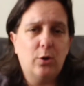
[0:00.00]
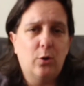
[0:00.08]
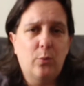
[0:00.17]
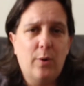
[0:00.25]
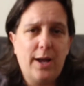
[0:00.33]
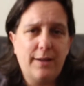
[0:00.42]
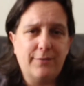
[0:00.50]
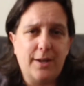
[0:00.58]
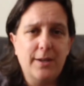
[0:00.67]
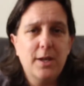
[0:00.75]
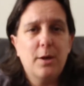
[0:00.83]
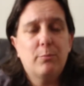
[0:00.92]
or
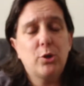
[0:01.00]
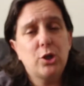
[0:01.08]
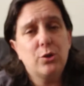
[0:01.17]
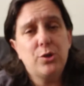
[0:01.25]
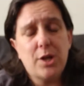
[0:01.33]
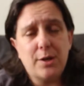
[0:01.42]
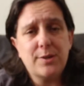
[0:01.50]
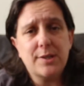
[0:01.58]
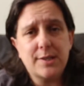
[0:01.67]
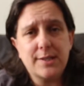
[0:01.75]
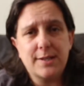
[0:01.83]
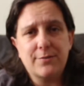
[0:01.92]
whatever, but you'll
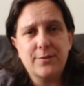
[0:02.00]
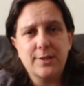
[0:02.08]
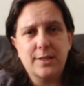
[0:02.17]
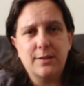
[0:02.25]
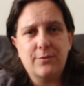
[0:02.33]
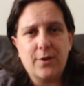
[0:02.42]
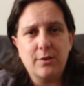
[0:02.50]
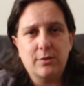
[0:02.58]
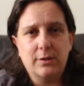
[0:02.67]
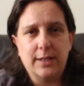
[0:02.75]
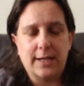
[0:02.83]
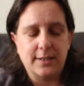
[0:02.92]
notice a difference in the
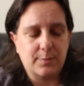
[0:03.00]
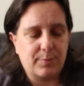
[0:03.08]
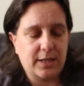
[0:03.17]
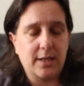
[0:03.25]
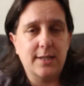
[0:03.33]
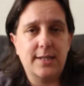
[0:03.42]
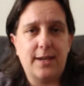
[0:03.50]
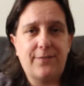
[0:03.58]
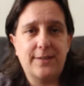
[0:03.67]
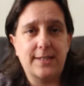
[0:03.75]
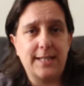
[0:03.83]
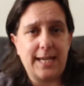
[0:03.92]
focal length, because if
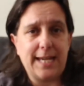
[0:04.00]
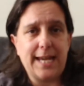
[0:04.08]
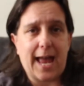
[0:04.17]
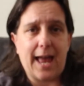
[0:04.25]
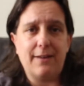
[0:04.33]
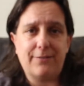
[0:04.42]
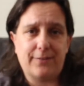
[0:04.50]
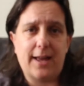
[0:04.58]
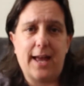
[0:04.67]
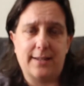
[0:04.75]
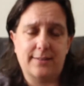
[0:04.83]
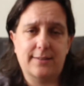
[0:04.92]
it's an
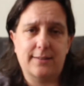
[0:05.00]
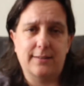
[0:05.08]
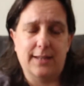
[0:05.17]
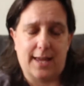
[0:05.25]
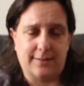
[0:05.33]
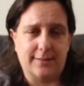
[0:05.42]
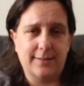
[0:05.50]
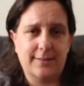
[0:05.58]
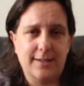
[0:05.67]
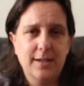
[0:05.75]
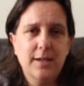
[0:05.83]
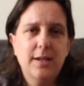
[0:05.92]
EF-S lens